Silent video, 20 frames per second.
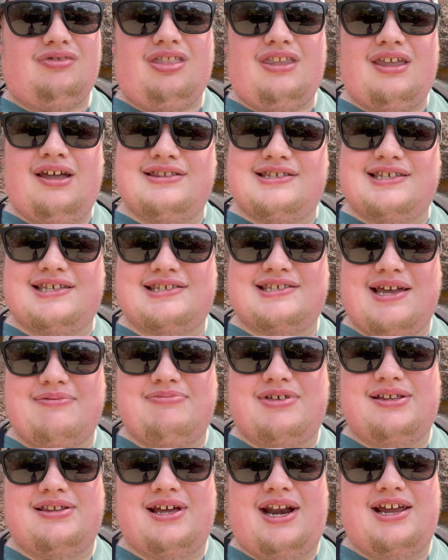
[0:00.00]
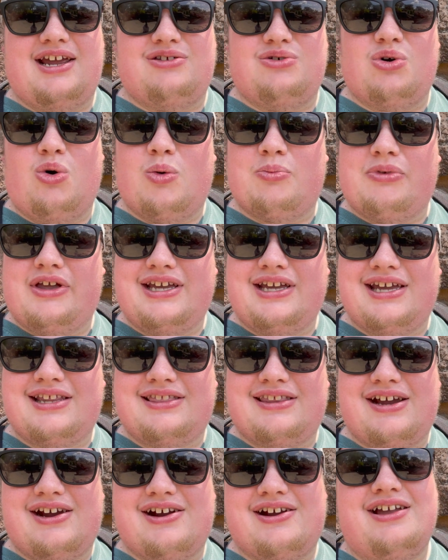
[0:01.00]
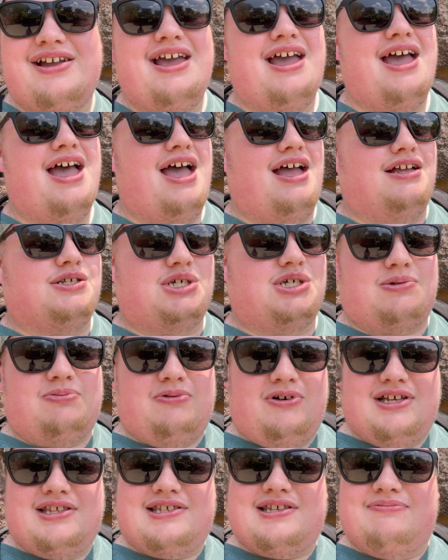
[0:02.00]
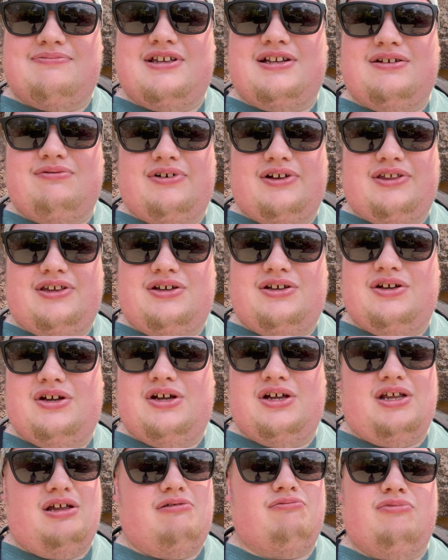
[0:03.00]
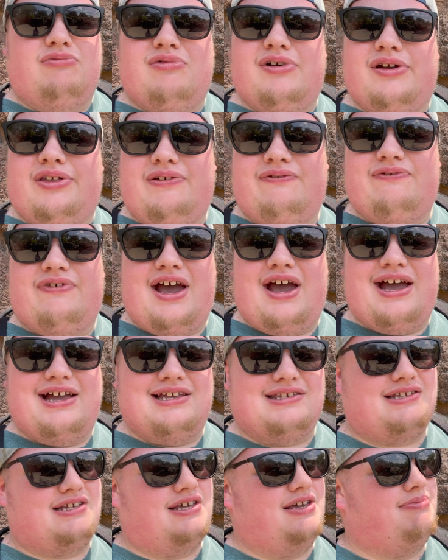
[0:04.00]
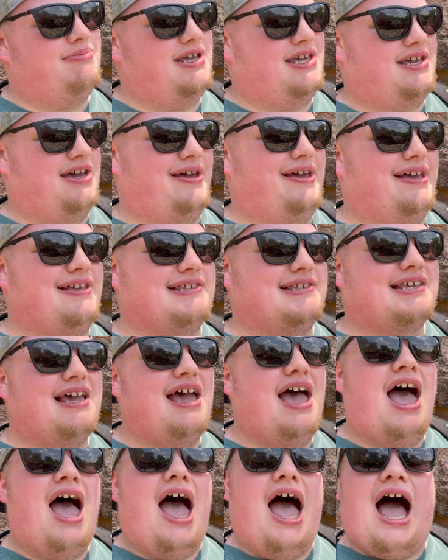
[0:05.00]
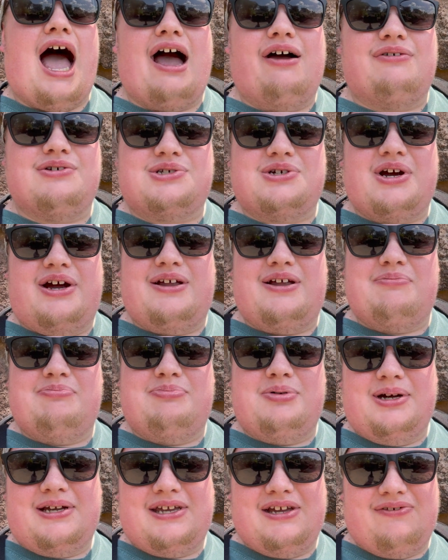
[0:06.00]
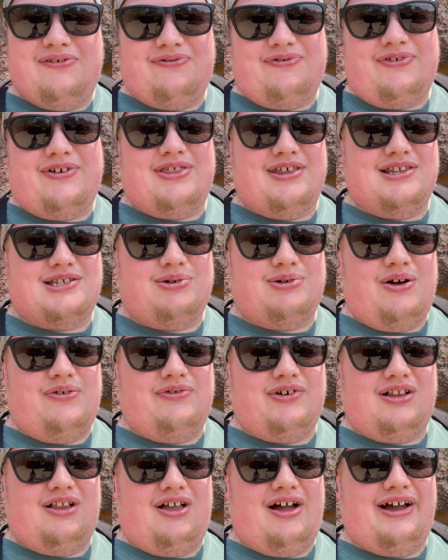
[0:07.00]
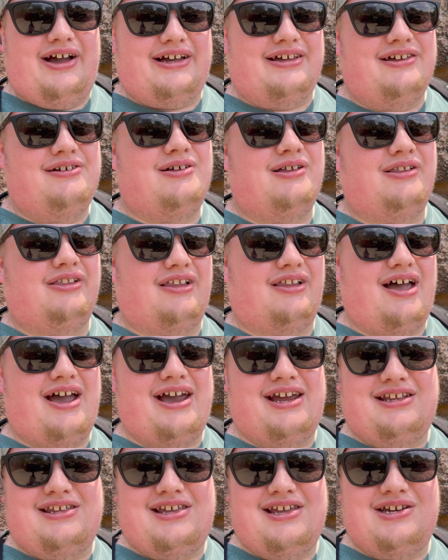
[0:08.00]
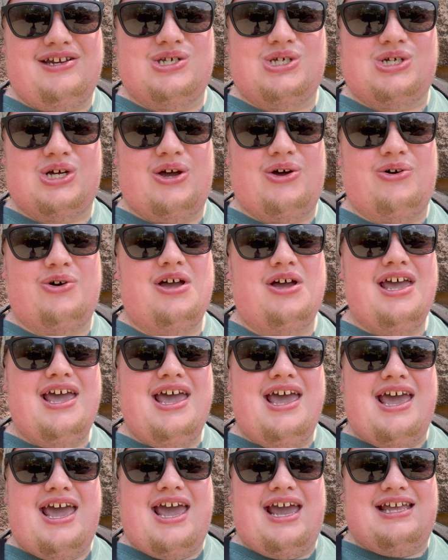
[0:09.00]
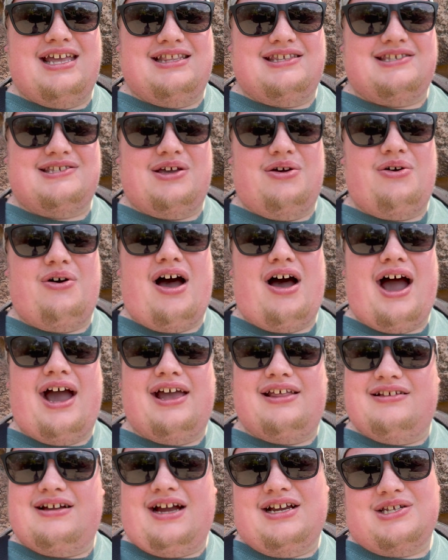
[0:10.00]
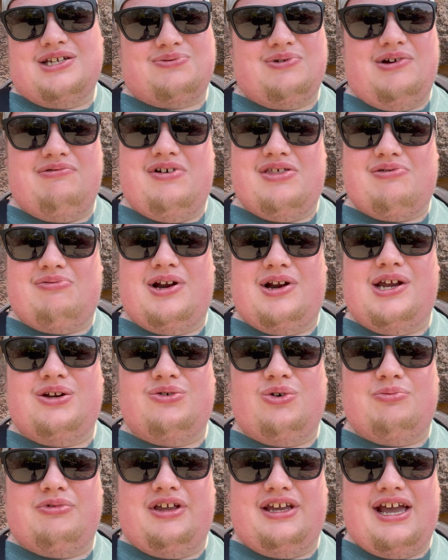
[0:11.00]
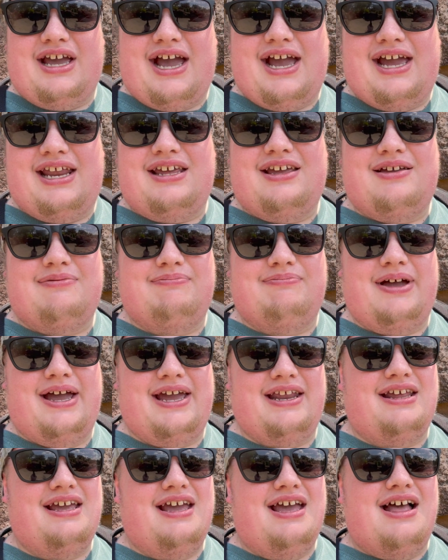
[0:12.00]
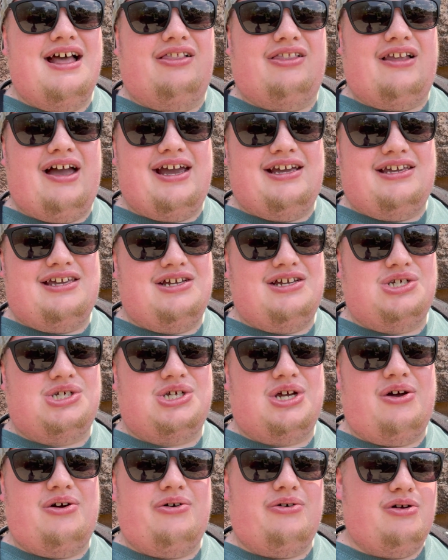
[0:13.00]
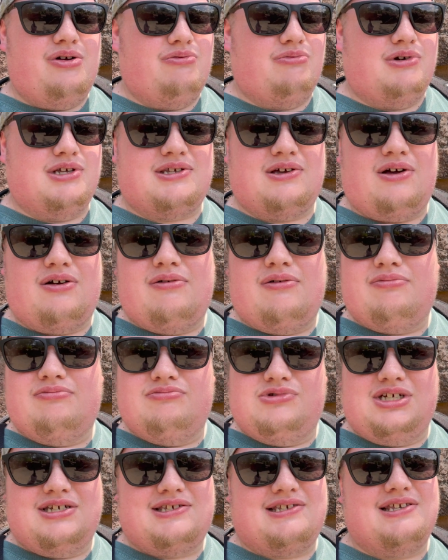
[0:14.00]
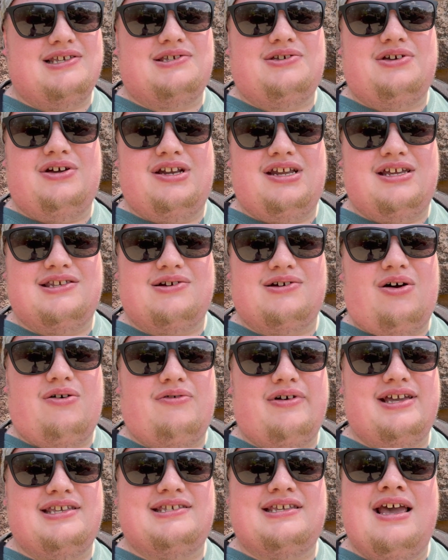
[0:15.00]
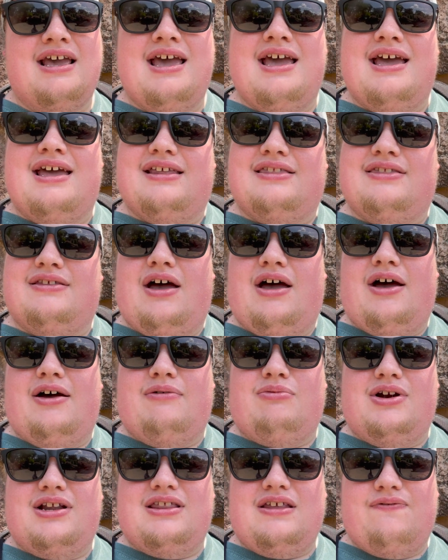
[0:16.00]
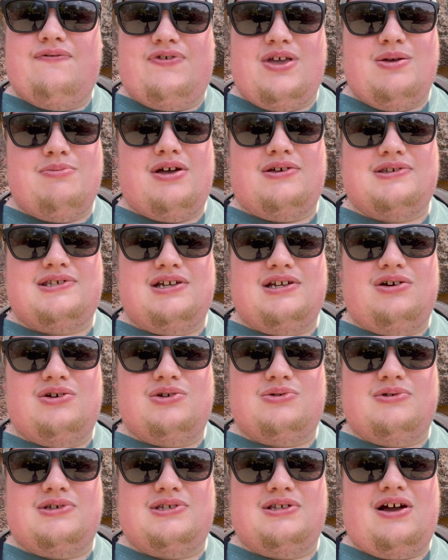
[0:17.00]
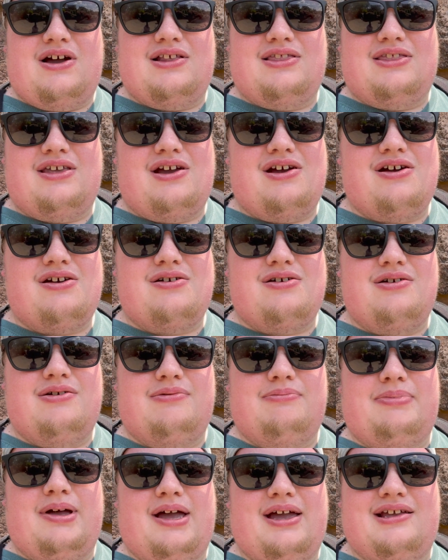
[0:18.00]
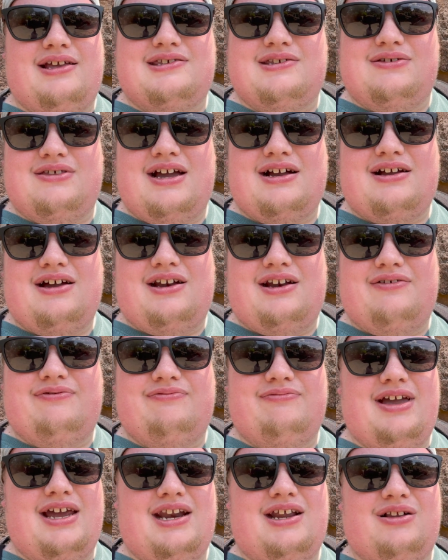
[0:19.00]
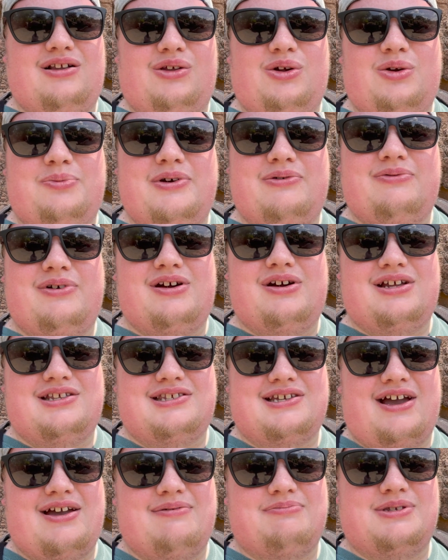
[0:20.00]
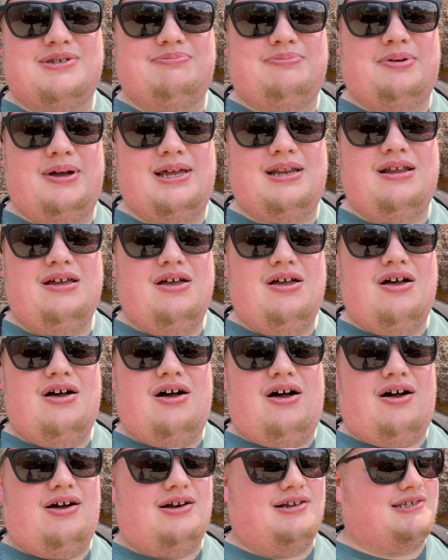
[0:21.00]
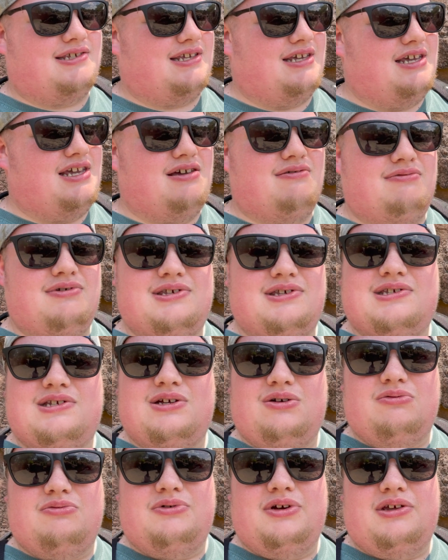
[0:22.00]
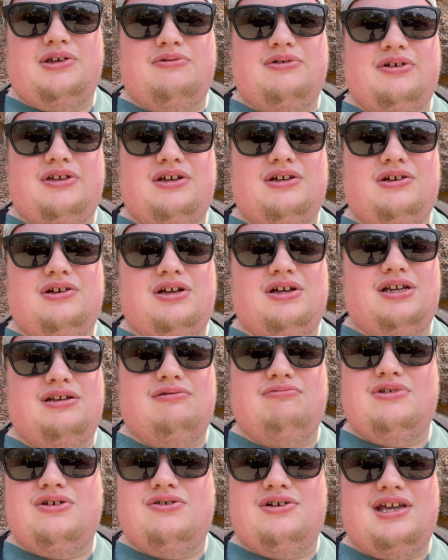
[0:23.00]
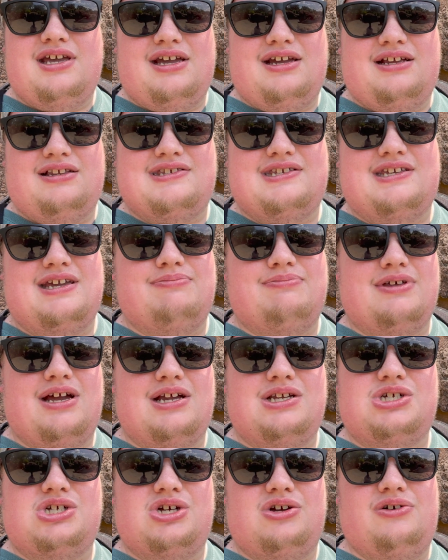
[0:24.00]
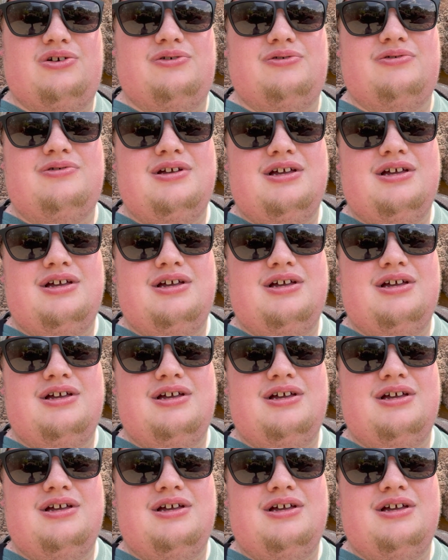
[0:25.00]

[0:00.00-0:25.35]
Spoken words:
it's the same thing that I normally get there. Just wanted something really good and really fast because I was trying to book it for the 12 o'clock Lion King show. And so I just went with what I normally had. But Lion King show was just as good as always. One of the female singers was not there, but so that kind of made it a little bit weird at times, but honestly, it was still really, really good. You can't skip that show